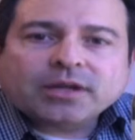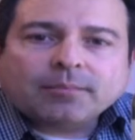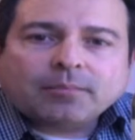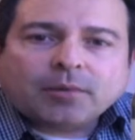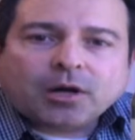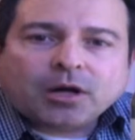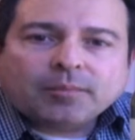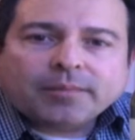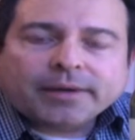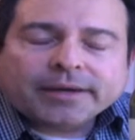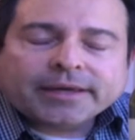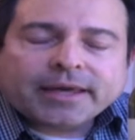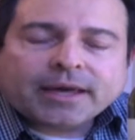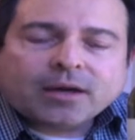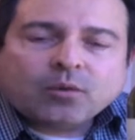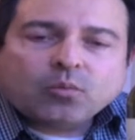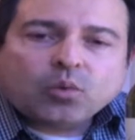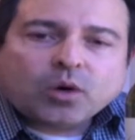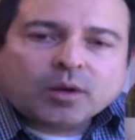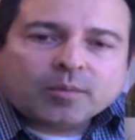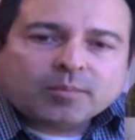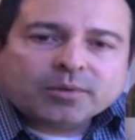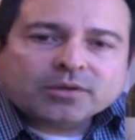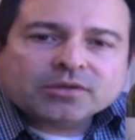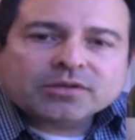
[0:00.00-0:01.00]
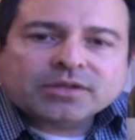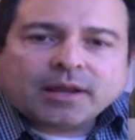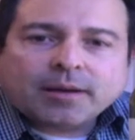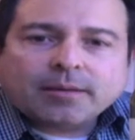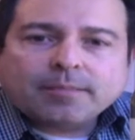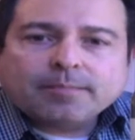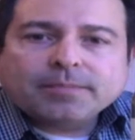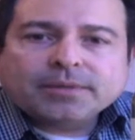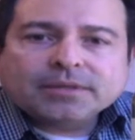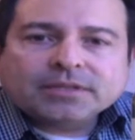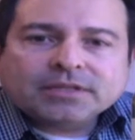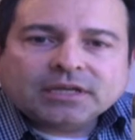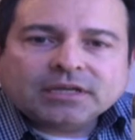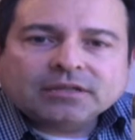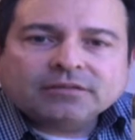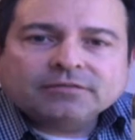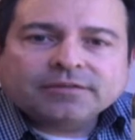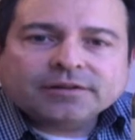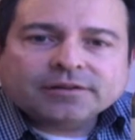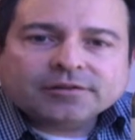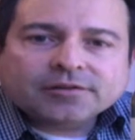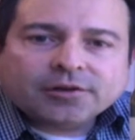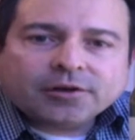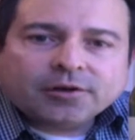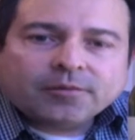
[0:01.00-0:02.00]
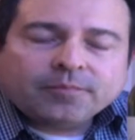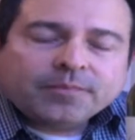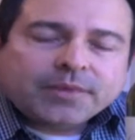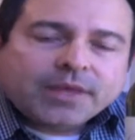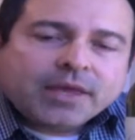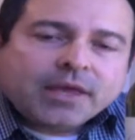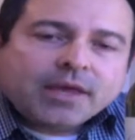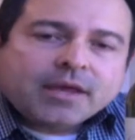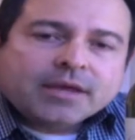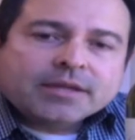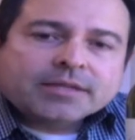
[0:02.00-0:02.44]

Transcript: Malbec, 1% Petite Verdot.